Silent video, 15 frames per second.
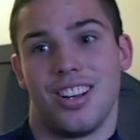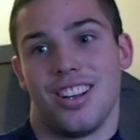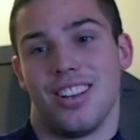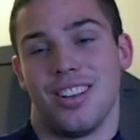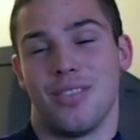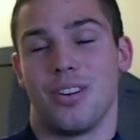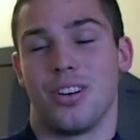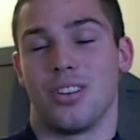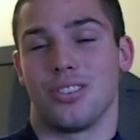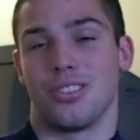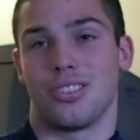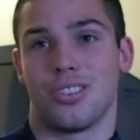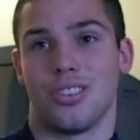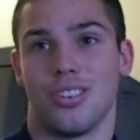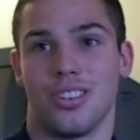and went on to
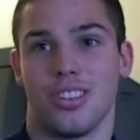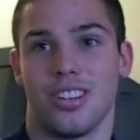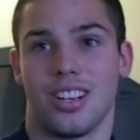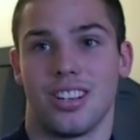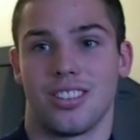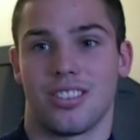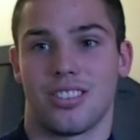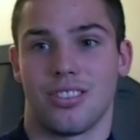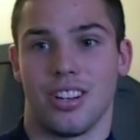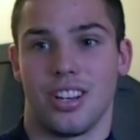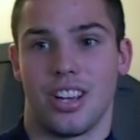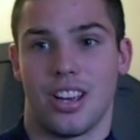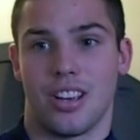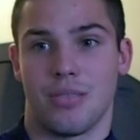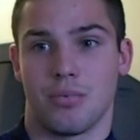score the next 3
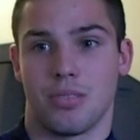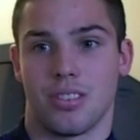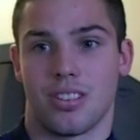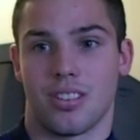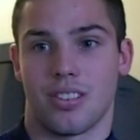games.